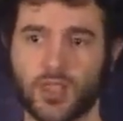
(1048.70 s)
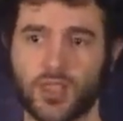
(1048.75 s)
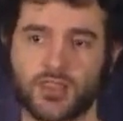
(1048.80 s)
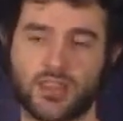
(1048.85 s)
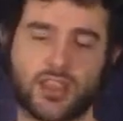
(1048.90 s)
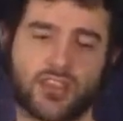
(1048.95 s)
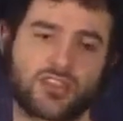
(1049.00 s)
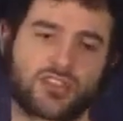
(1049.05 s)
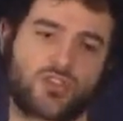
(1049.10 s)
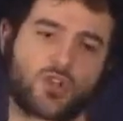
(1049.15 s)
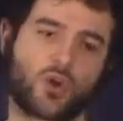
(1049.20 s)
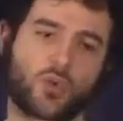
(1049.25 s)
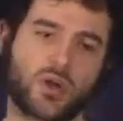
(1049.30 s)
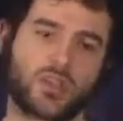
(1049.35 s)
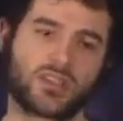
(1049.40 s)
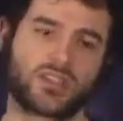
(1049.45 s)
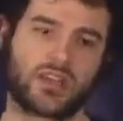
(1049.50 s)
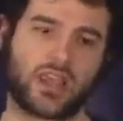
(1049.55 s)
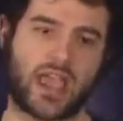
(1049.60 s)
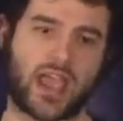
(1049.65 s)
Now, there's no
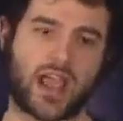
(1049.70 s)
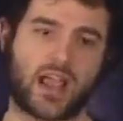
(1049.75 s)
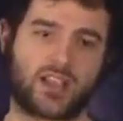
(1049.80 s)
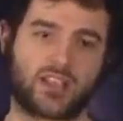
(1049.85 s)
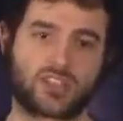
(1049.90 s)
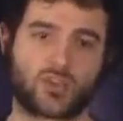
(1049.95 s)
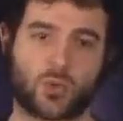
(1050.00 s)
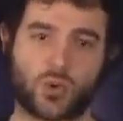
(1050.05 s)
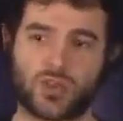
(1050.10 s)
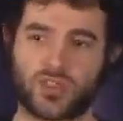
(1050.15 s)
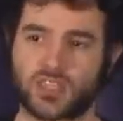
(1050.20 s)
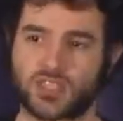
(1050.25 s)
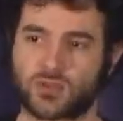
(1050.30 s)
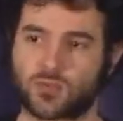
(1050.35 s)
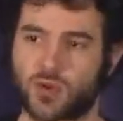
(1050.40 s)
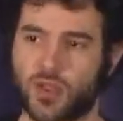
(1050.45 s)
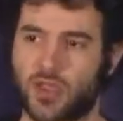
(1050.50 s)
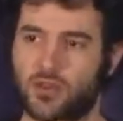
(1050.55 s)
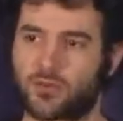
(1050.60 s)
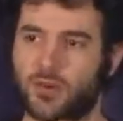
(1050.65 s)
reason it has to work this
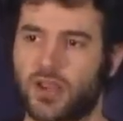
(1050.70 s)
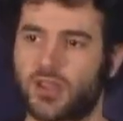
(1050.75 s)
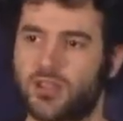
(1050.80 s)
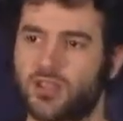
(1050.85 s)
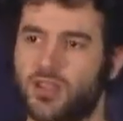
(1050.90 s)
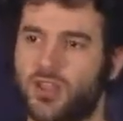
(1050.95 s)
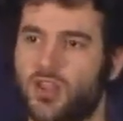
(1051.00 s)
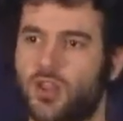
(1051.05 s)
way, right?